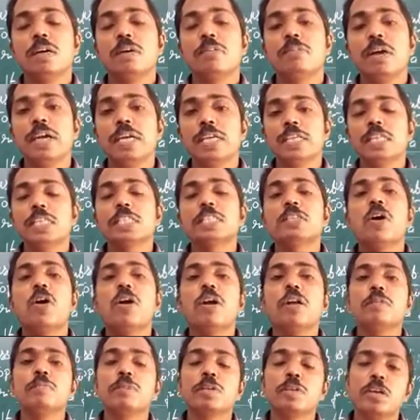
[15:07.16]
why it is
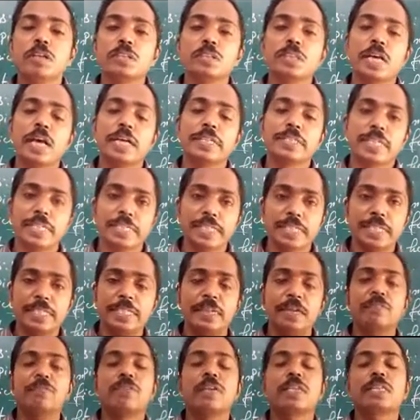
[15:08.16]
called? Because as I said,
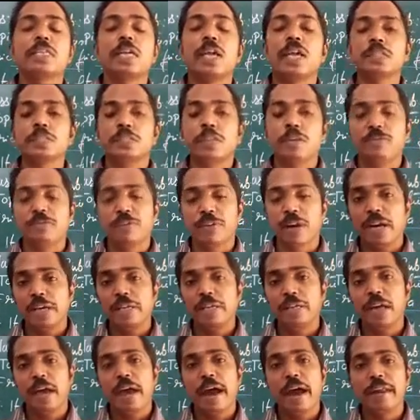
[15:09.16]
the friction has a
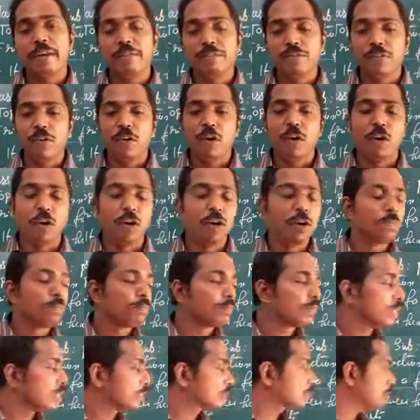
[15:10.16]
front and
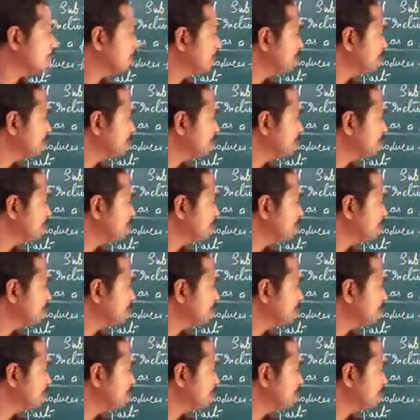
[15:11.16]
fall. So